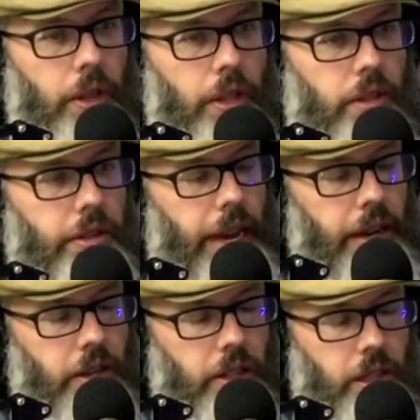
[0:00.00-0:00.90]
the
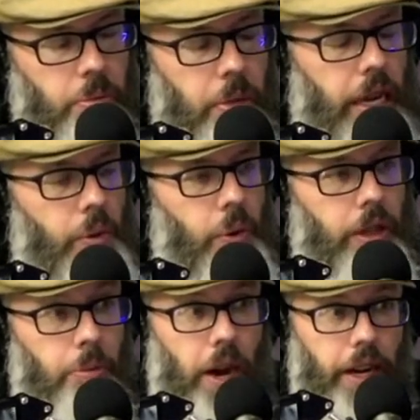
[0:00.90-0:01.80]
standard should be,
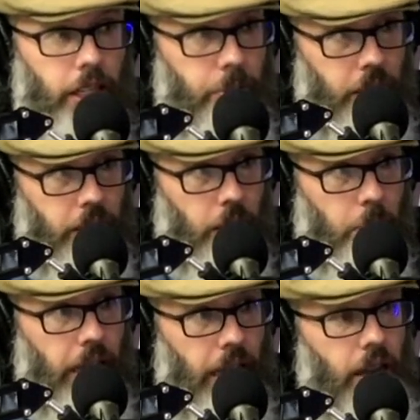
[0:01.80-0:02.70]
what the punishment
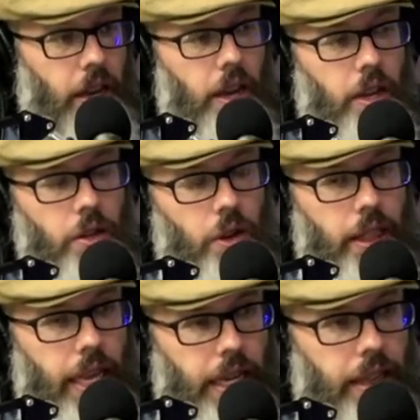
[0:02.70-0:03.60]
should be. So
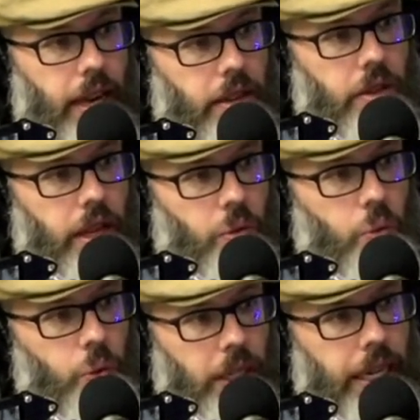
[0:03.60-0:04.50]
I think that it's it's
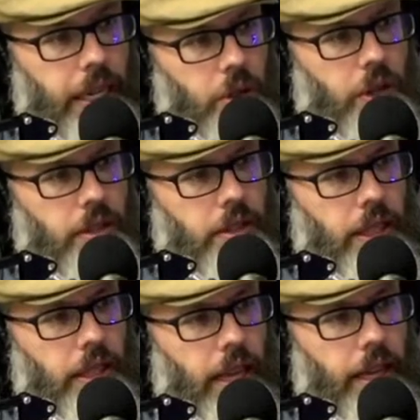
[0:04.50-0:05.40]
really interesting that he